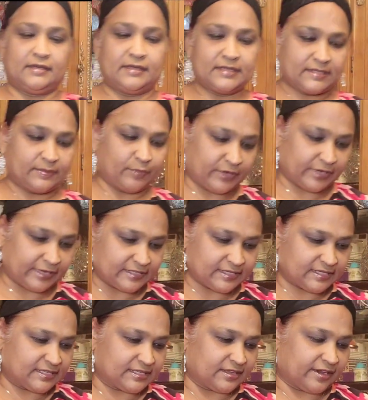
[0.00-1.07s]
This book is
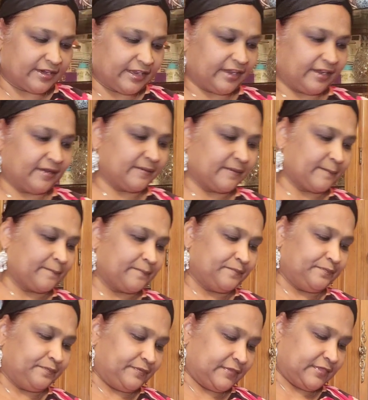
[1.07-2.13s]
stunning.
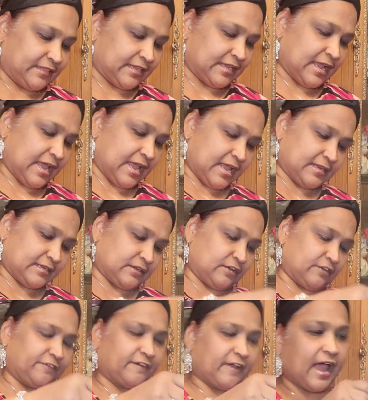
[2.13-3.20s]
The Art
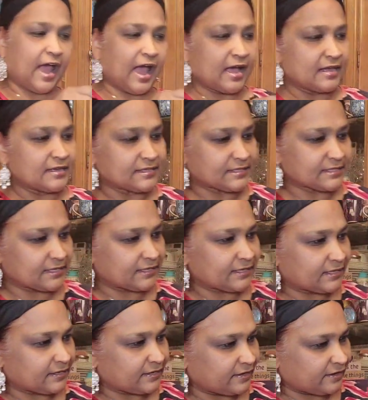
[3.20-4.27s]
of Cars.
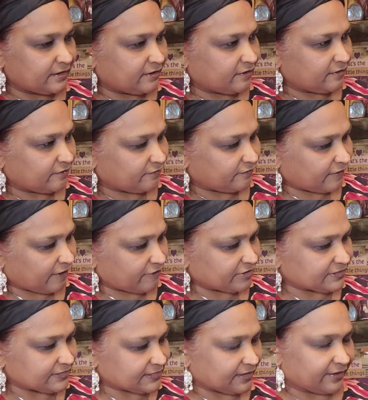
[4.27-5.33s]

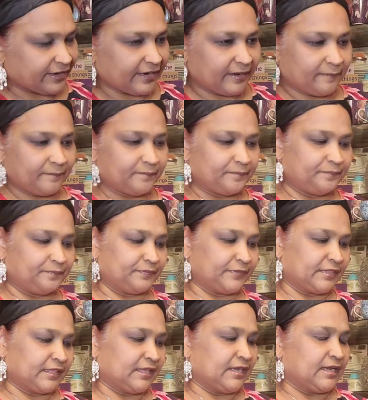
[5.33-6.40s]
Very stunning.
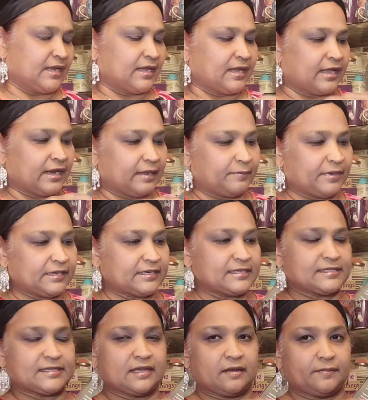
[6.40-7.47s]
And I picked
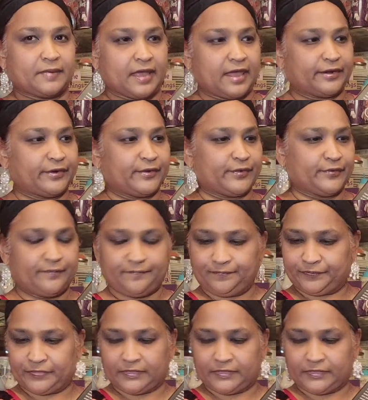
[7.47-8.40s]
this up, I don't know,